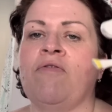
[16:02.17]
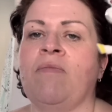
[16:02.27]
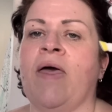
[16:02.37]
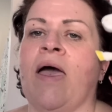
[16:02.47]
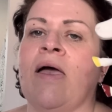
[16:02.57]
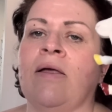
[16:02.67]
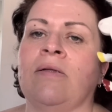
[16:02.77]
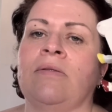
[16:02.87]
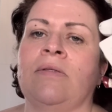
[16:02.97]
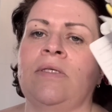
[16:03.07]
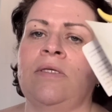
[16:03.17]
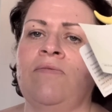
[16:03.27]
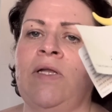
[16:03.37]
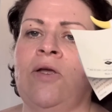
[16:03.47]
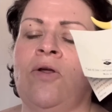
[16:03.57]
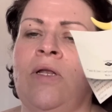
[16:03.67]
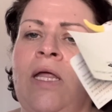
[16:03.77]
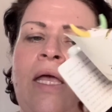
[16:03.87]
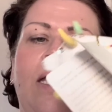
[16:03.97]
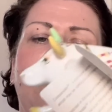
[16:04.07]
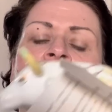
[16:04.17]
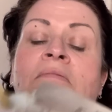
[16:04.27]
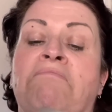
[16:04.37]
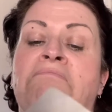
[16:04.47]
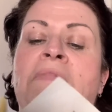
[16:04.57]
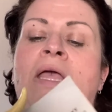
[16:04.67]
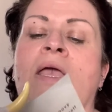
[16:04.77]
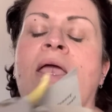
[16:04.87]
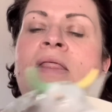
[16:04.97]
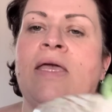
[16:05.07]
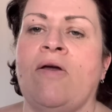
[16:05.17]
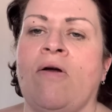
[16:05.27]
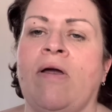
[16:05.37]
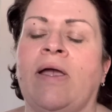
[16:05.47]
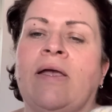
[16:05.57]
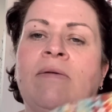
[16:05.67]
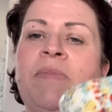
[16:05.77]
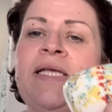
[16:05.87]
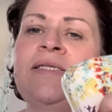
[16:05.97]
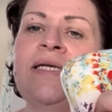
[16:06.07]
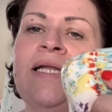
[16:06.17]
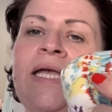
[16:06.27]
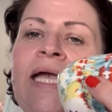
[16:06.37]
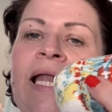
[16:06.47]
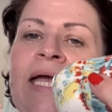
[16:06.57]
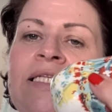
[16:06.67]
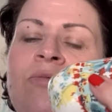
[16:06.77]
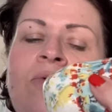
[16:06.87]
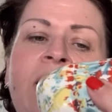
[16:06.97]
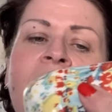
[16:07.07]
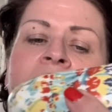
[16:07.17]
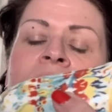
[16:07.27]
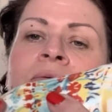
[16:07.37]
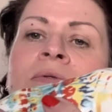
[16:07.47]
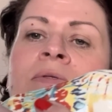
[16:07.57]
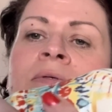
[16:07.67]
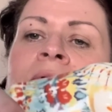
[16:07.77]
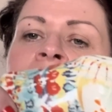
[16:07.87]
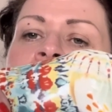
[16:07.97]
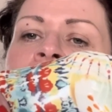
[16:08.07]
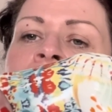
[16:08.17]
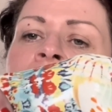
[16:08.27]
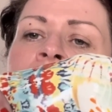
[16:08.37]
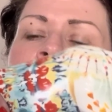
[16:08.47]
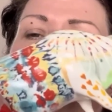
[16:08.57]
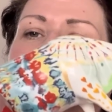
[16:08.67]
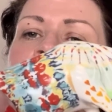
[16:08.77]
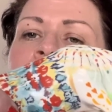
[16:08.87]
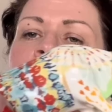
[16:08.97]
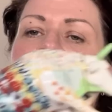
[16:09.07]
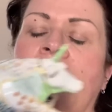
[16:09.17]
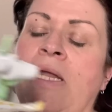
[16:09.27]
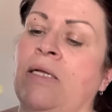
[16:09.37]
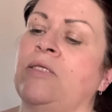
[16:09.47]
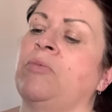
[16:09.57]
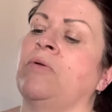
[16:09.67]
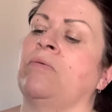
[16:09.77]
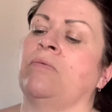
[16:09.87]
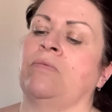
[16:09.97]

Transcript: from that, it's in really good nick. They're basically collectible cows. Who thought a cow would be collectible?